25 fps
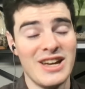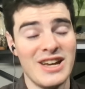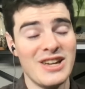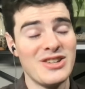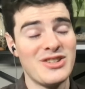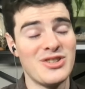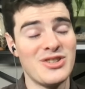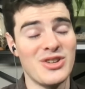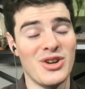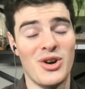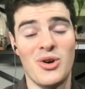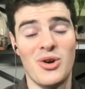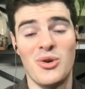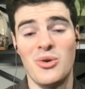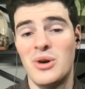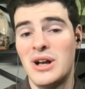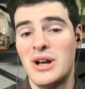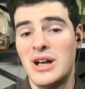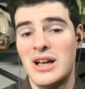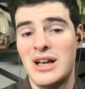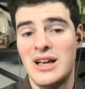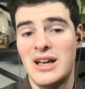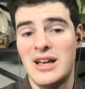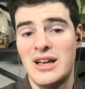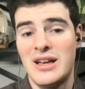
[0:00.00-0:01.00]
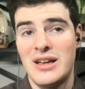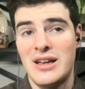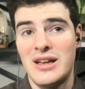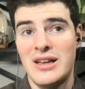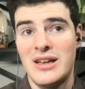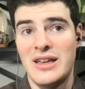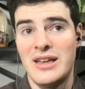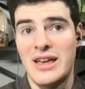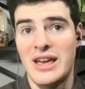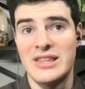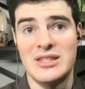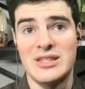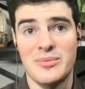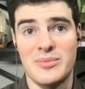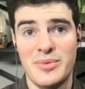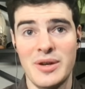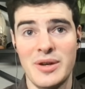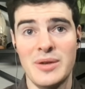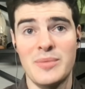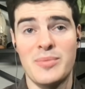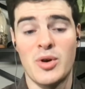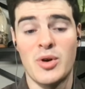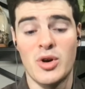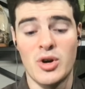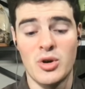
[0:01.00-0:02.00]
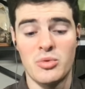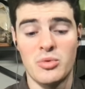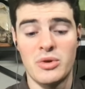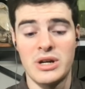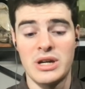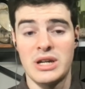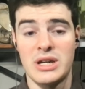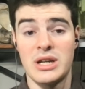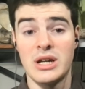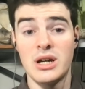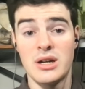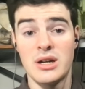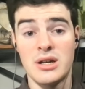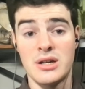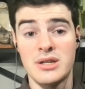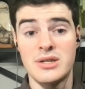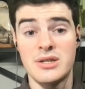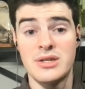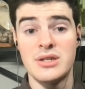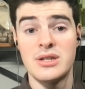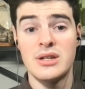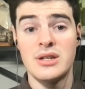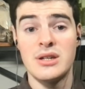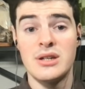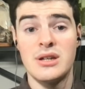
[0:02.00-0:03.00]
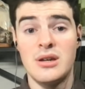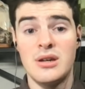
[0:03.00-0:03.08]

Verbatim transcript: So it's a big part of what he does.